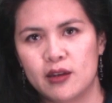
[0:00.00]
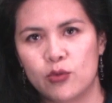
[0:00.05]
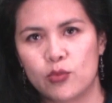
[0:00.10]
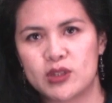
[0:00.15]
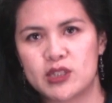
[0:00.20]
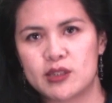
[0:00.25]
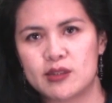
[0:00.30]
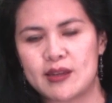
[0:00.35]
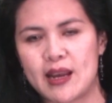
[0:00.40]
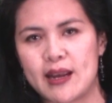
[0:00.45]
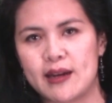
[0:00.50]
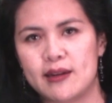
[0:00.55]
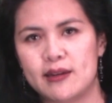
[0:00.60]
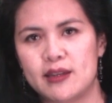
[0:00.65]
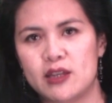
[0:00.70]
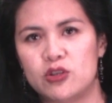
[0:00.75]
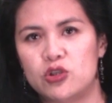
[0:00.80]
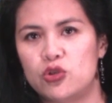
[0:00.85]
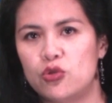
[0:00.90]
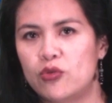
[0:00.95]
which stated
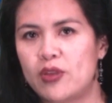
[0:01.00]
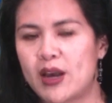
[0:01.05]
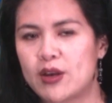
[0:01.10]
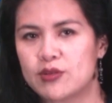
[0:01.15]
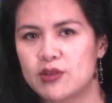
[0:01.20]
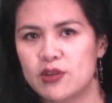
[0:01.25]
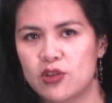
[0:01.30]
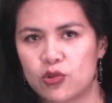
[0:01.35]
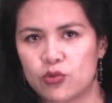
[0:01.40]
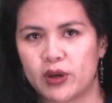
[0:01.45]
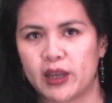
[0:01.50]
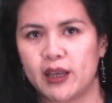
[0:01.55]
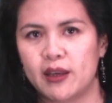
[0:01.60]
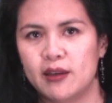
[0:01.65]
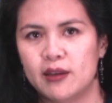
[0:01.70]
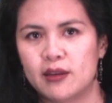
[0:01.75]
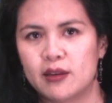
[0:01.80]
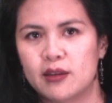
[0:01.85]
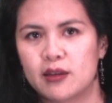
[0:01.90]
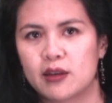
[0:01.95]
in
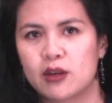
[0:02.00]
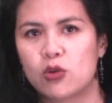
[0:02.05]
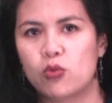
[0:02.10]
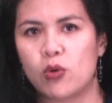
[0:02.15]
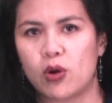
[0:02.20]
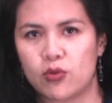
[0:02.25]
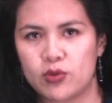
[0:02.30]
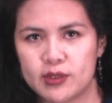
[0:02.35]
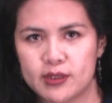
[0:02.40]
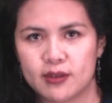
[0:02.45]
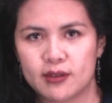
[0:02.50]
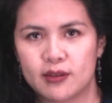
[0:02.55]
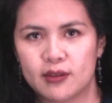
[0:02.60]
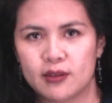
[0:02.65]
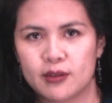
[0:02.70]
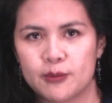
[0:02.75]
2003, quote,